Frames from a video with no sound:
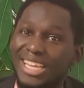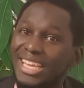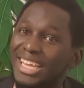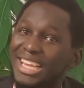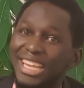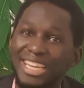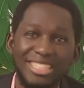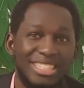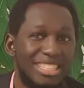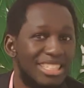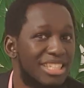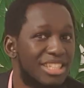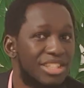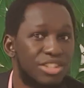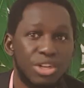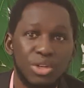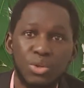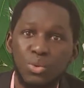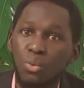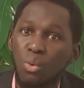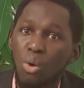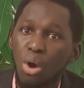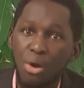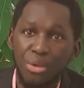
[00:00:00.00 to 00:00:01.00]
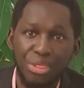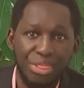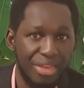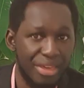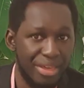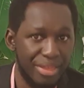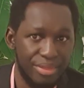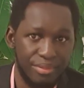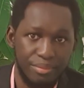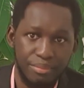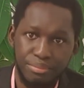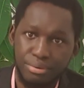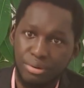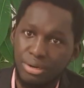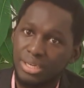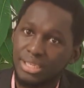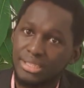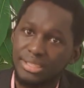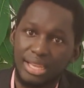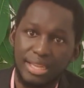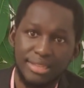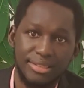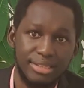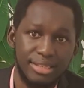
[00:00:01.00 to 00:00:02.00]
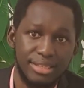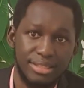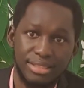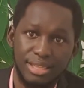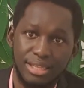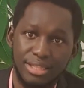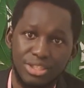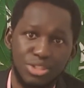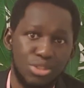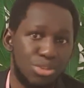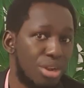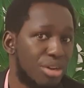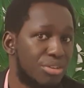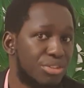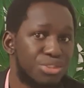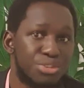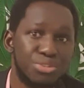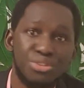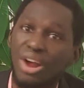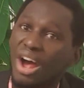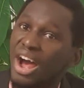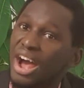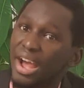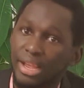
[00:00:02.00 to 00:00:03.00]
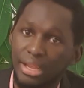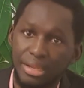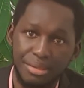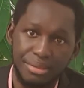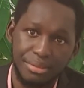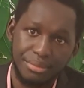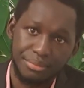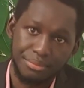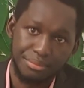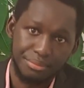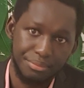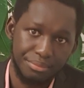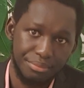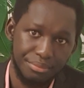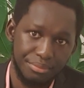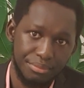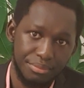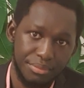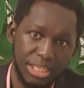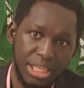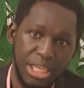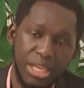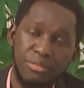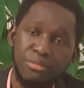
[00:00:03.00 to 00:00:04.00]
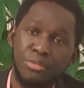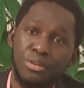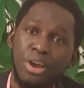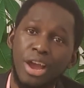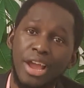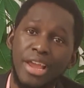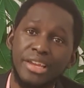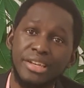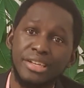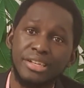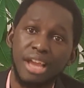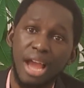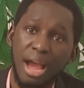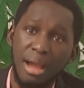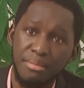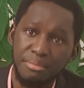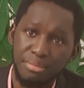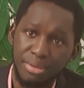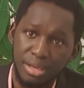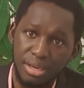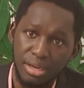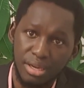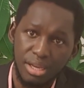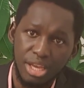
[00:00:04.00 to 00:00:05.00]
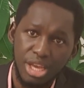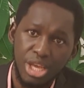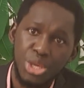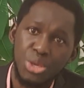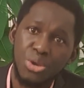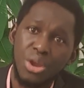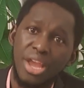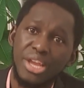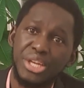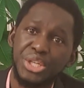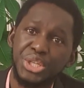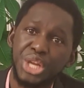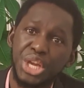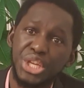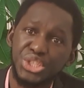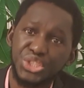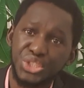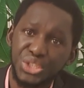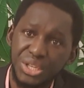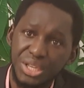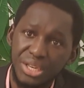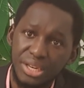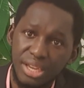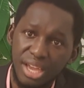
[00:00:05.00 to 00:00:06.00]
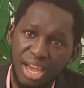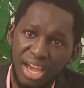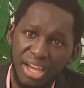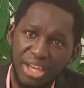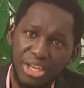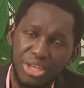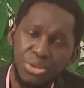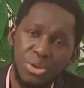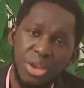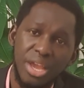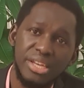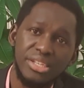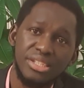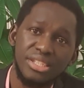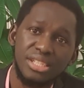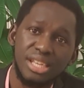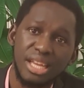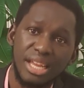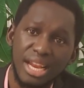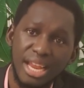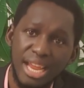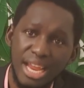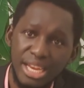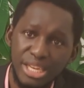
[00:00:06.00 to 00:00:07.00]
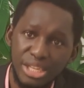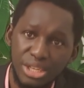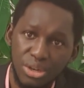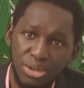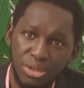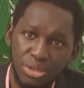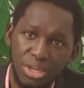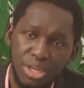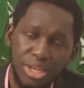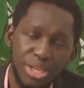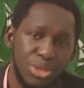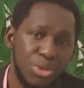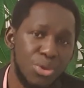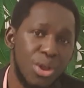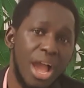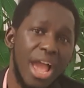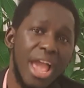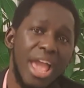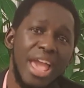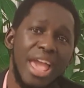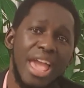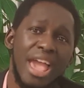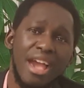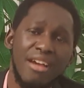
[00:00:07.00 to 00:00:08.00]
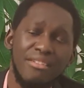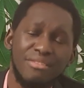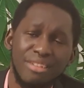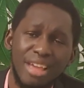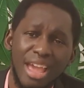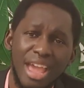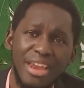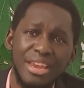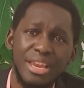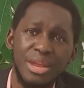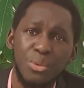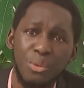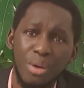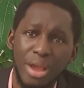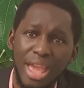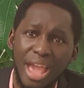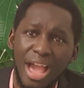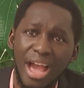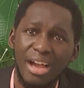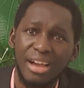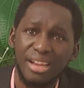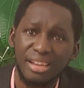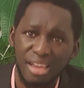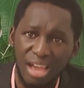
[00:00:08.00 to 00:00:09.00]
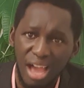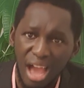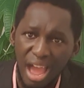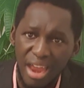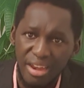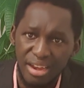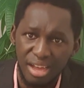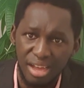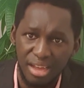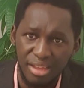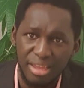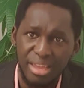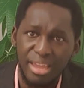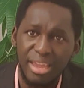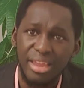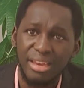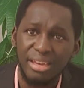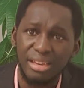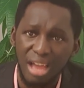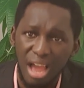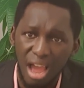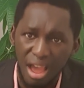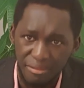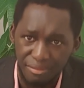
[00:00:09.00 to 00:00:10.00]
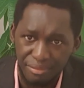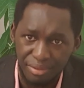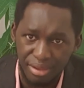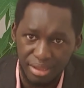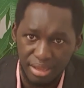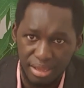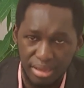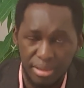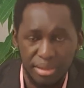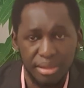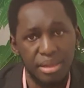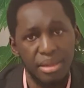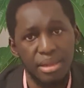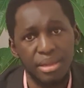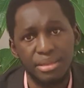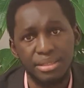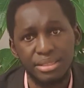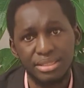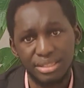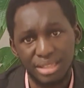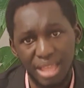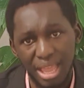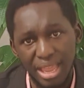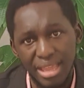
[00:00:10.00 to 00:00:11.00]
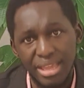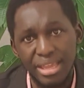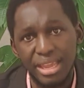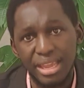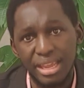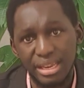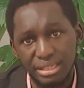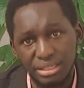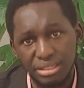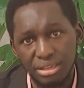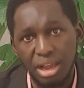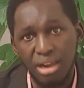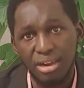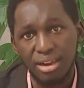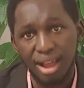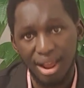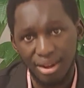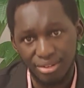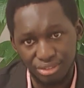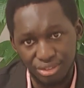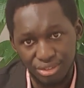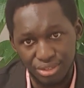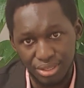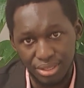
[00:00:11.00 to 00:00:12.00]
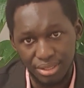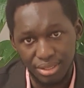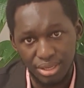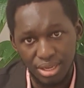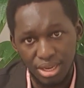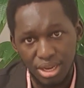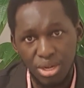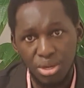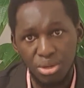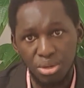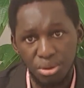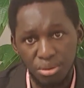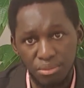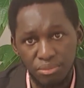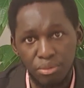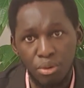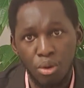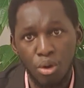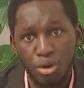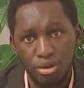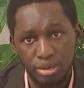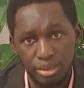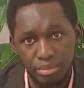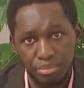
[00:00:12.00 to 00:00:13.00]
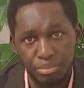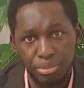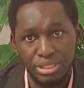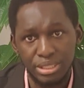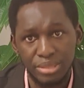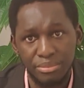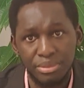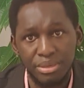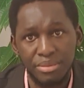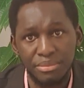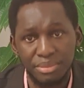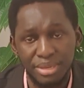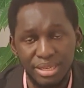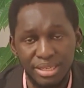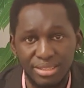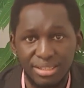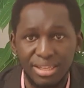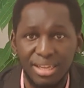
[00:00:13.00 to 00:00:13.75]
It did not worth it, brothers and sisters. Don't try. If you are in Gambia, you are in Nigeria, you are in Sierra Leone, you are anywhere, Ghana, in Africa, stay in your country. Look for other possible means,